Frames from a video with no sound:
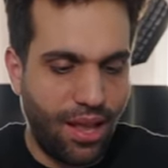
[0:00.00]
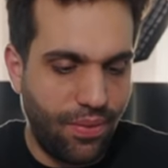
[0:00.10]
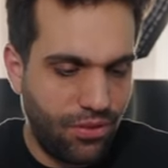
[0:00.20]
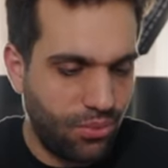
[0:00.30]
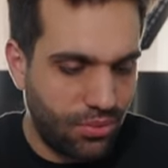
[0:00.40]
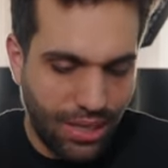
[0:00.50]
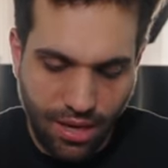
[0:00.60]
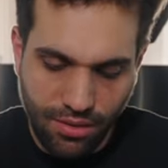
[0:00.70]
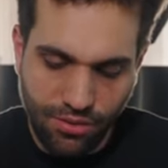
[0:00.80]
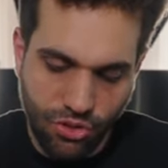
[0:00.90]
And this one right
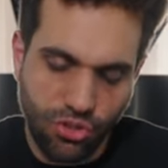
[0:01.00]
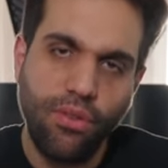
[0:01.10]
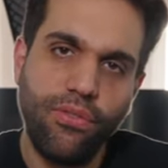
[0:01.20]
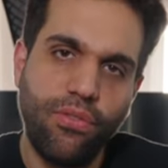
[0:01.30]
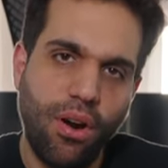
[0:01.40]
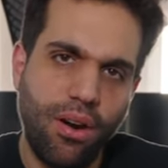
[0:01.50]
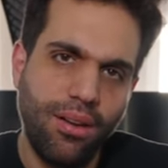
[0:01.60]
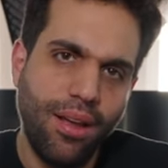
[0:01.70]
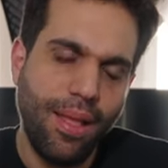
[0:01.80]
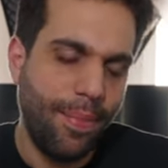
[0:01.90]
here, so far,